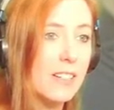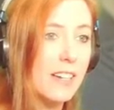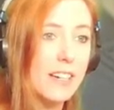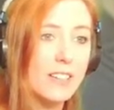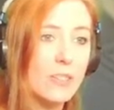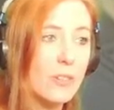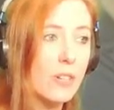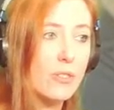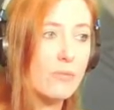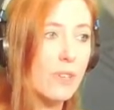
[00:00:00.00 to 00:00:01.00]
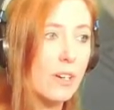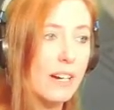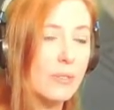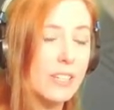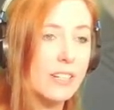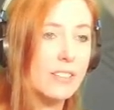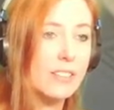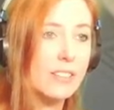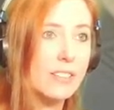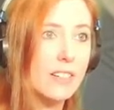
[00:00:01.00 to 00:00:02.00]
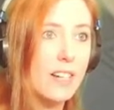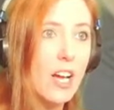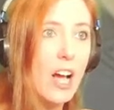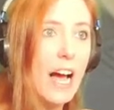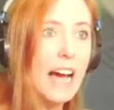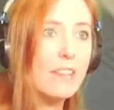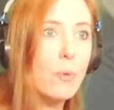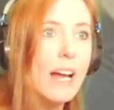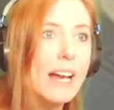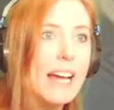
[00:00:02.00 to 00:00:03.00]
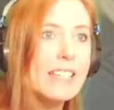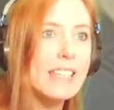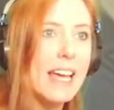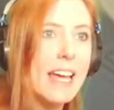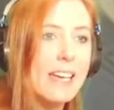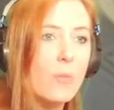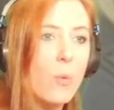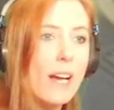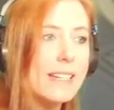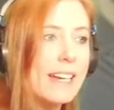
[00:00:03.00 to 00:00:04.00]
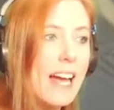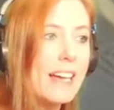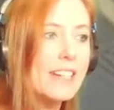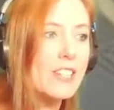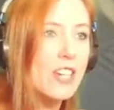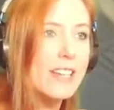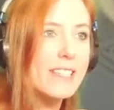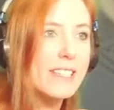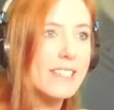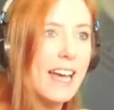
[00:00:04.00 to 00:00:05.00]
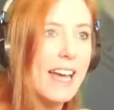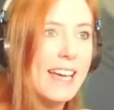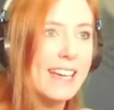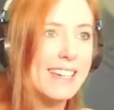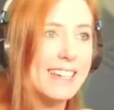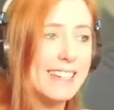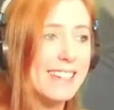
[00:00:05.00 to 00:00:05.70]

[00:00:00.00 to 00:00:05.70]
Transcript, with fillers: Yeah, don't go too far out there. I what did I say? What did I just say?